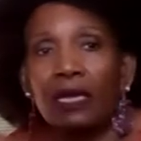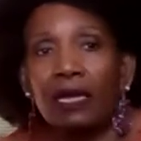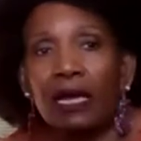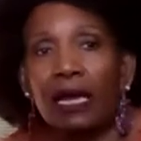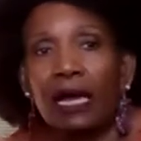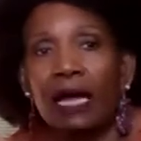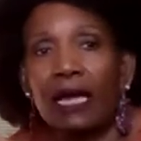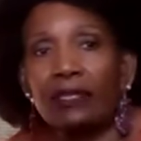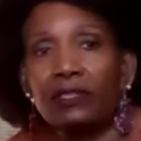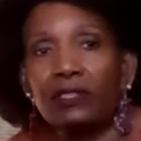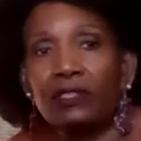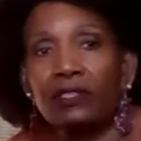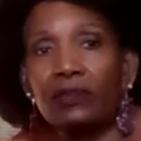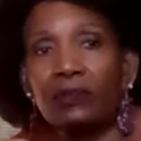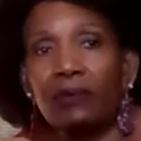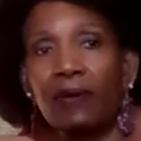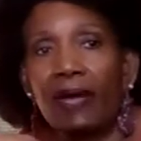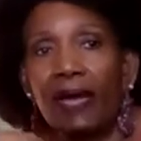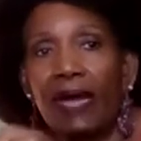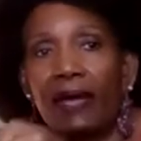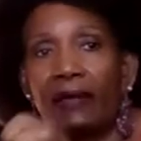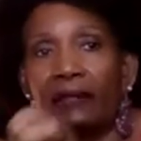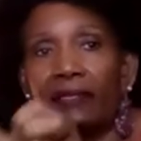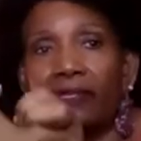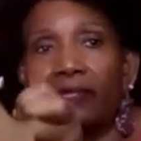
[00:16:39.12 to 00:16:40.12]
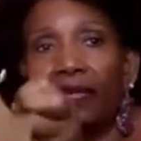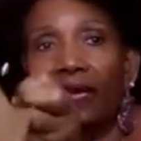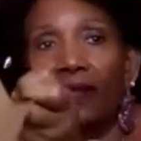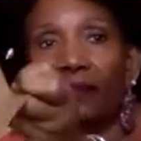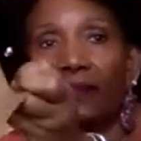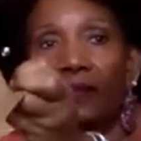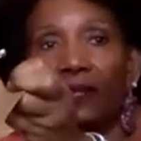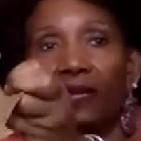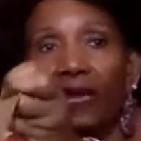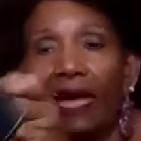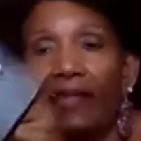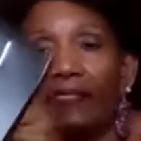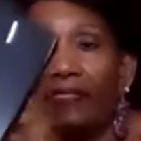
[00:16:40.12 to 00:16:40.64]
I do have
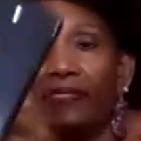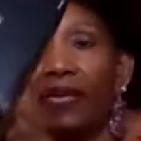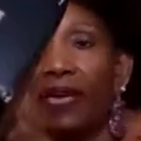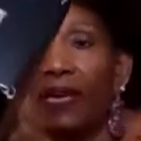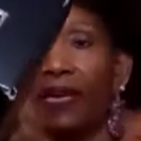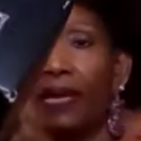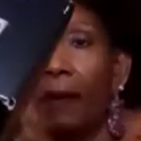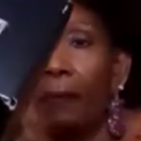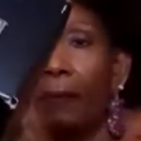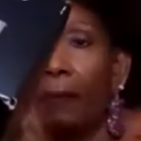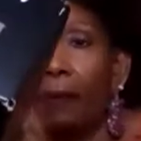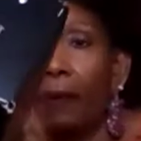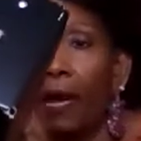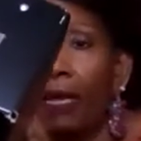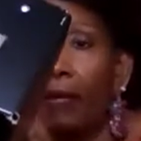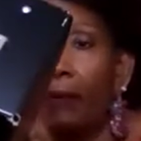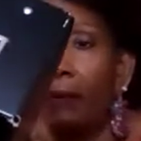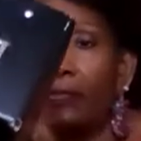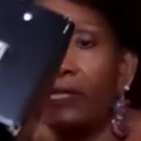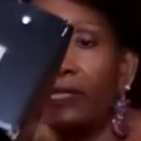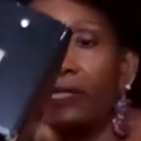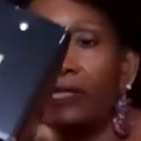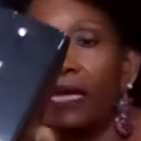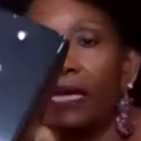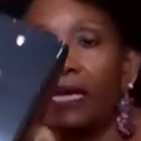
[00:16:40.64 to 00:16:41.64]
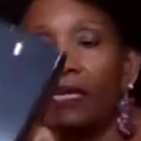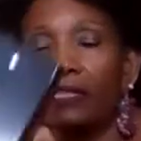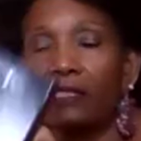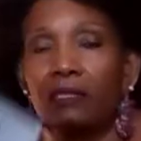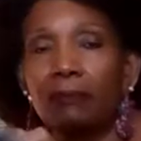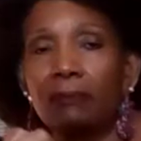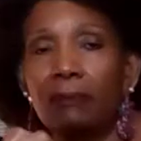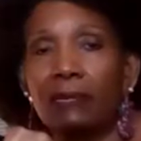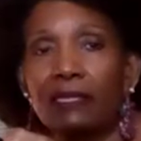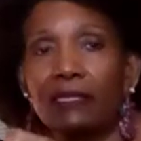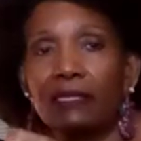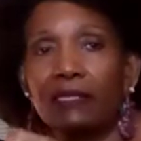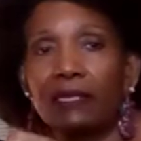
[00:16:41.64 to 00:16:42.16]
something. I think I probably was saying to
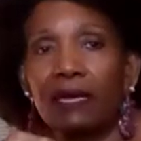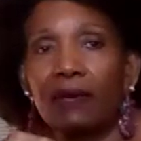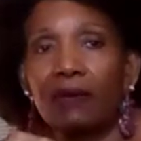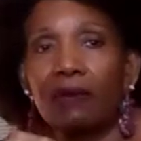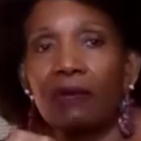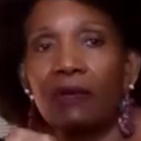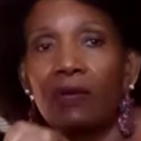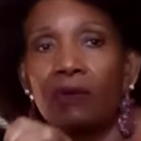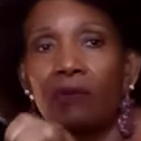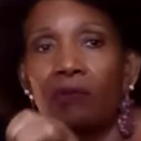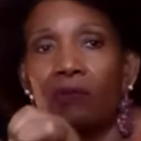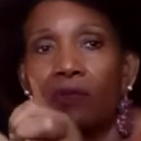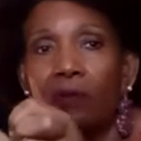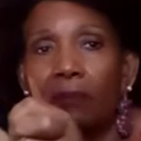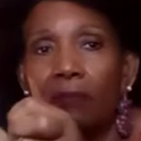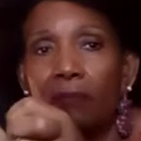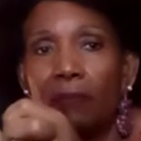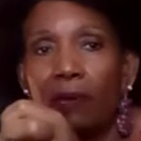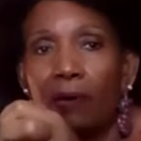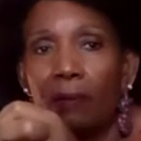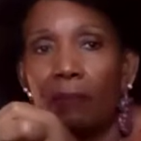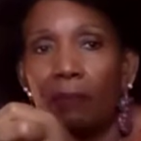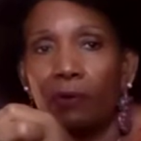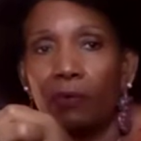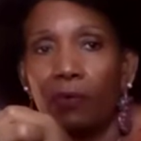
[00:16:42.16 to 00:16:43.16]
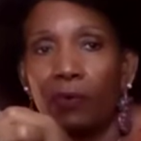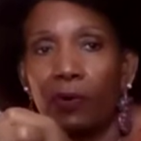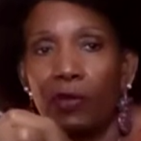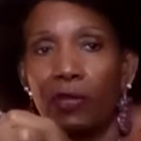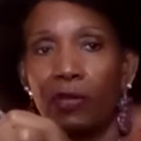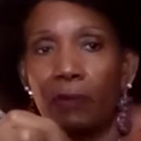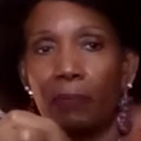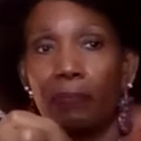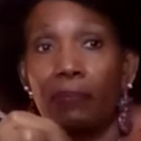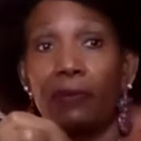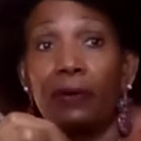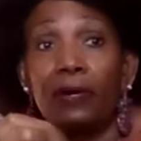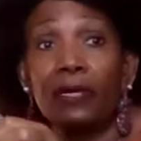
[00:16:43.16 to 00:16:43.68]
myself, remember where you
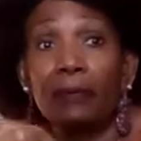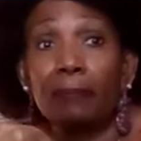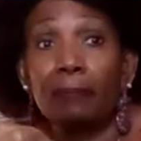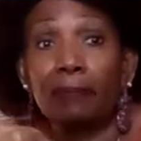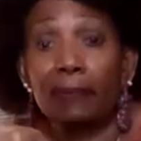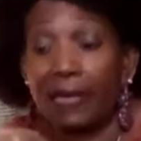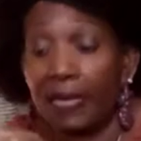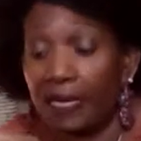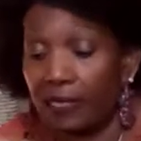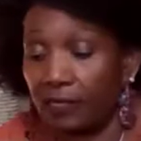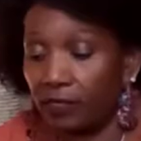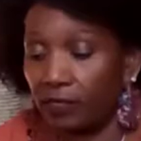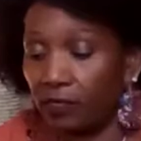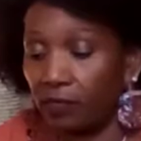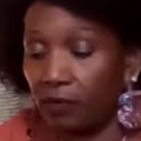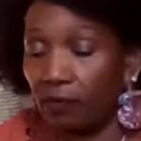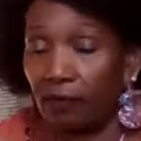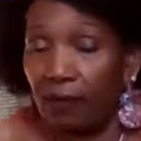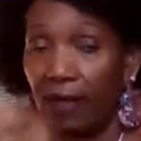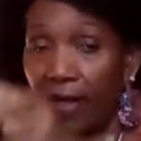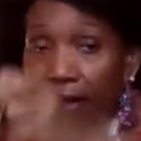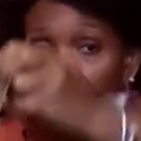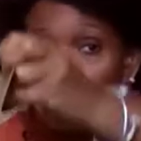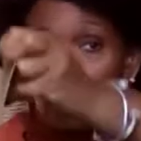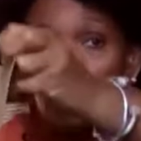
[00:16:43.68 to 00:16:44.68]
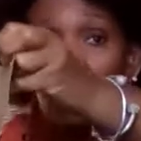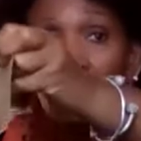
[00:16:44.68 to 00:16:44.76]
placed it, right?